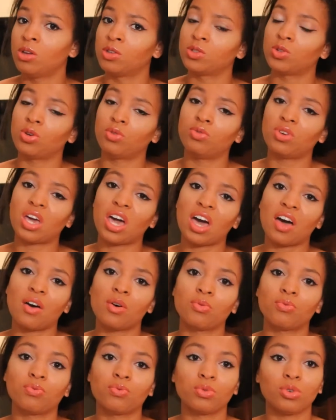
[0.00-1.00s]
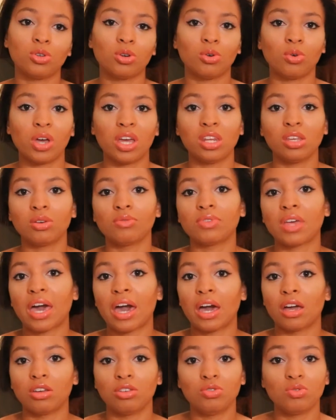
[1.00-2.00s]
So if you have, you know, any of
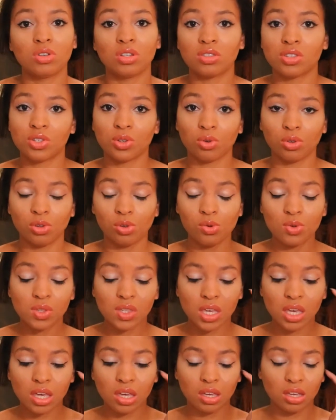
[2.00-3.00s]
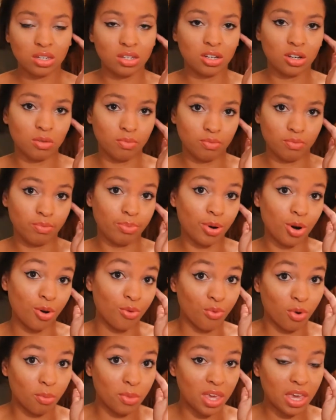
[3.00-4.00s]
that, you can still use it. It didn't
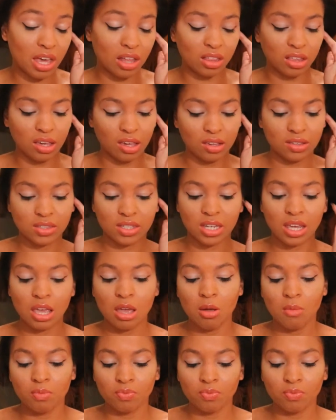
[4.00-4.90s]
burn for me, at least.